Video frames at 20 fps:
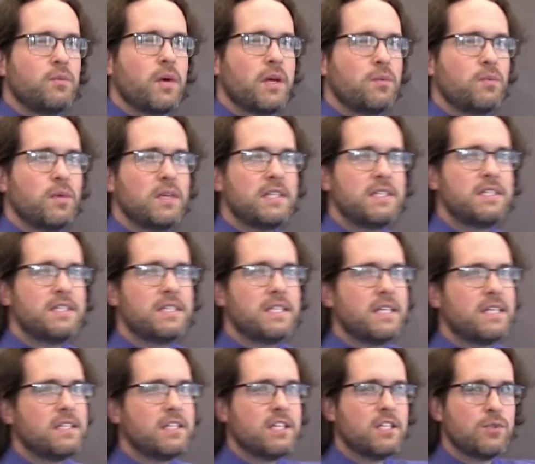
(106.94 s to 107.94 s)
when we
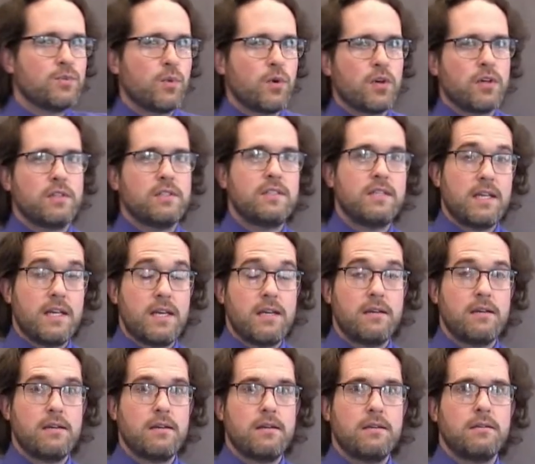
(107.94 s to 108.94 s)
see these words
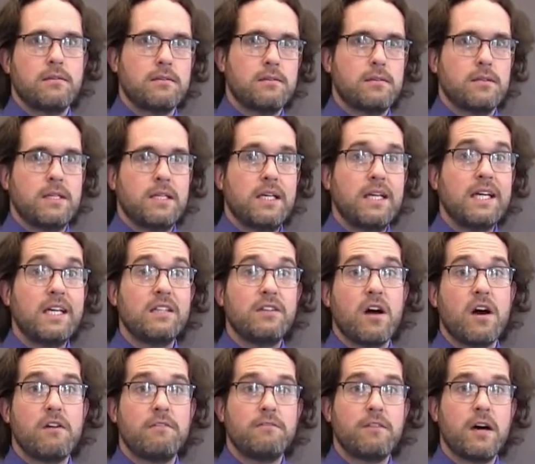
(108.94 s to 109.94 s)
in
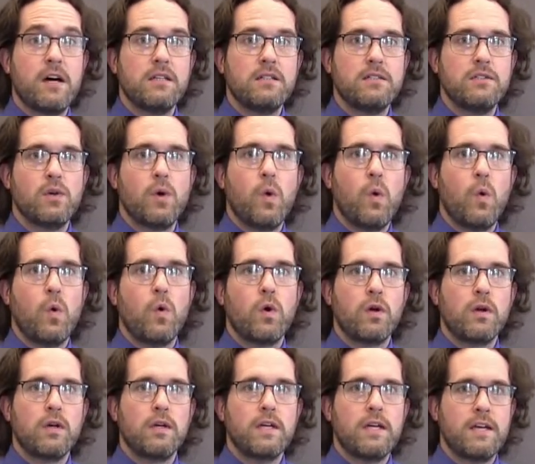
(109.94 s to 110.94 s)
idafat
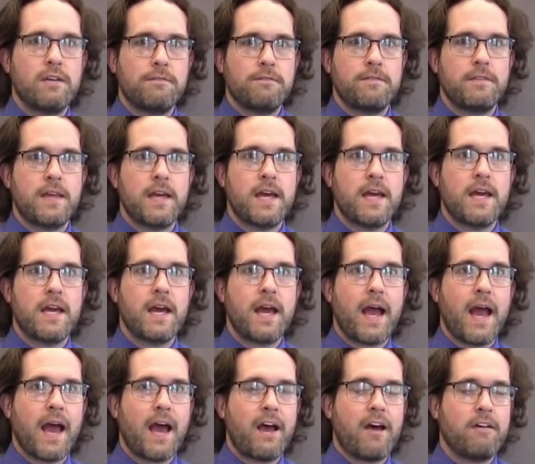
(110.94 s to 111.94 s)
or if they
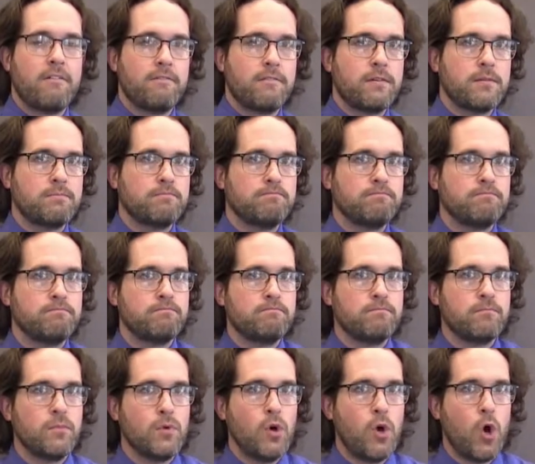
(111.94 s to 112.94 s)
have
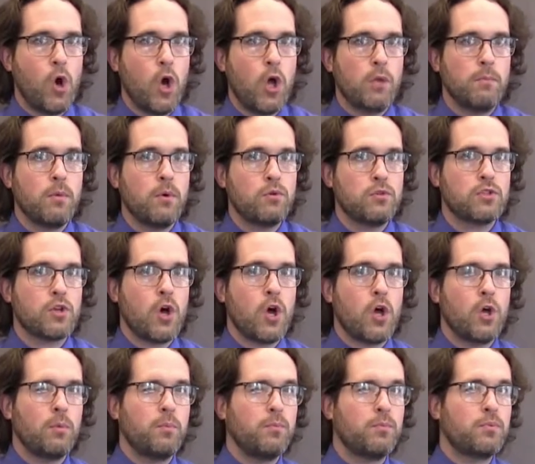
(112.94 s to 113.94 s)
almost
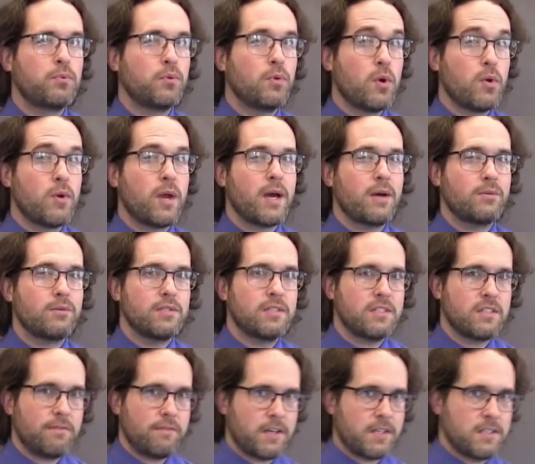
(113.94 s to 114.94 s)
all pronoun
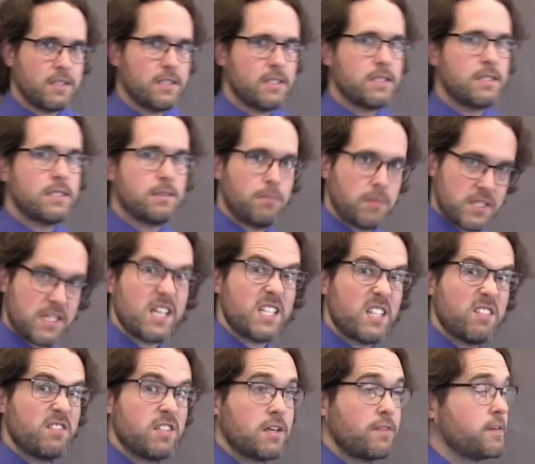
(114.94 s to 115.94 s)
suffixes,
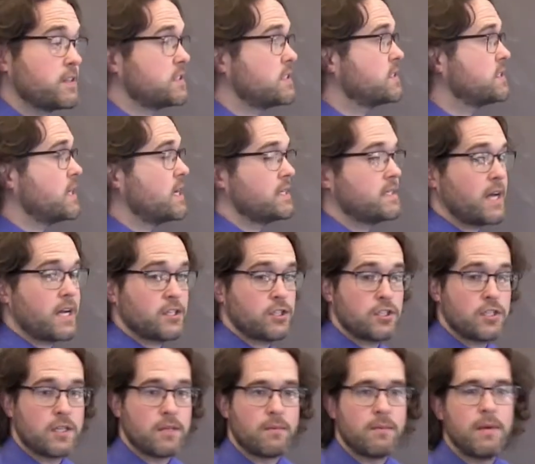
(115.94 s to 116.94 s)
possessive suffixes
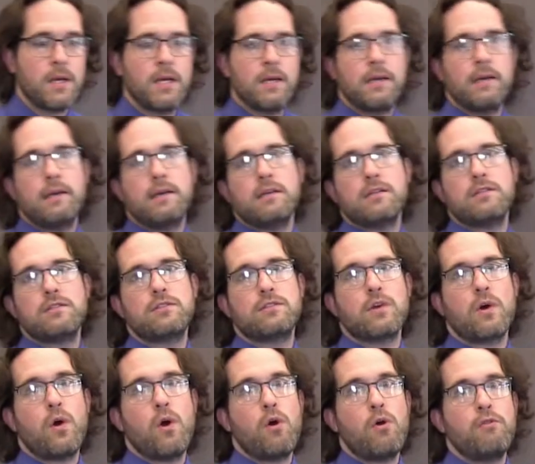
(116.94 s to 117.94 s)
attached to them.
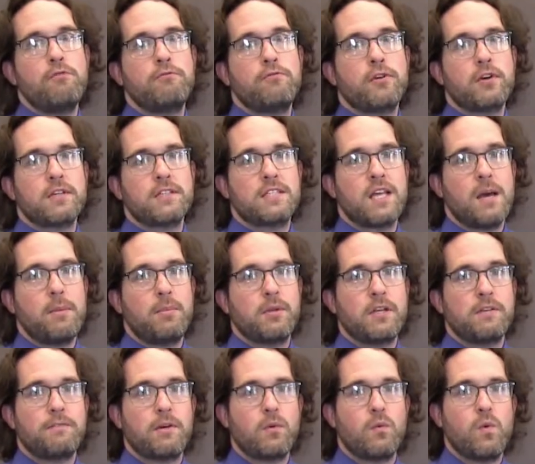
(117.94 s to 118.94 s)
So, for example,
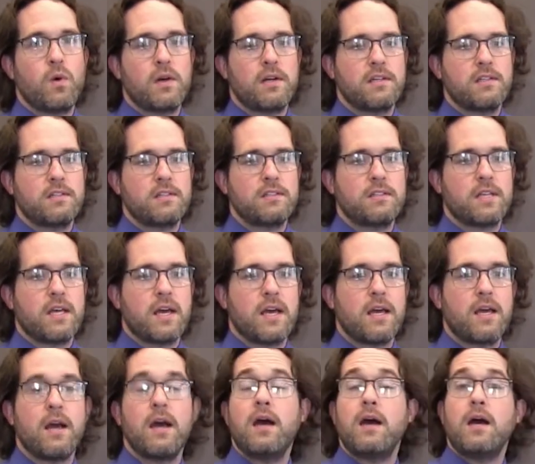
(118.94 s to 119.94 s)
if I wanted to
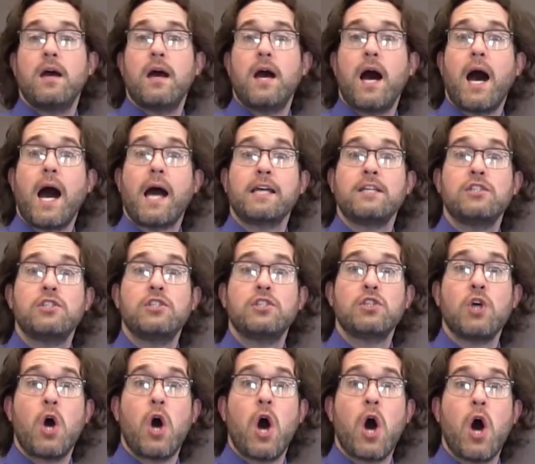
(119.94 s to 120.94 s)
say, I
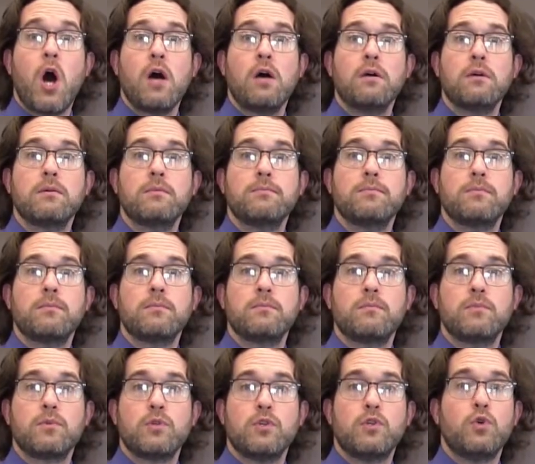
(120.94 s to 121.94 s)
saw
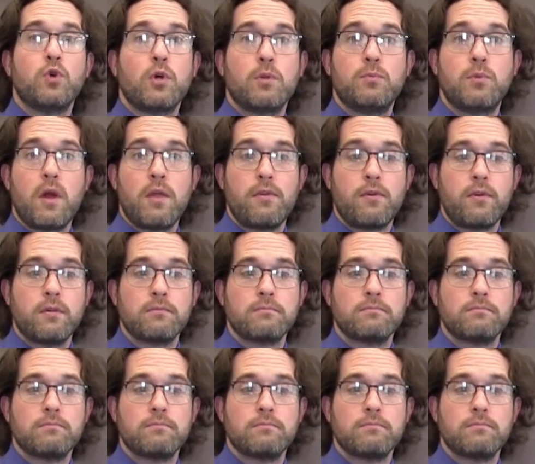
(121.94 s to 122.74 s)
your brother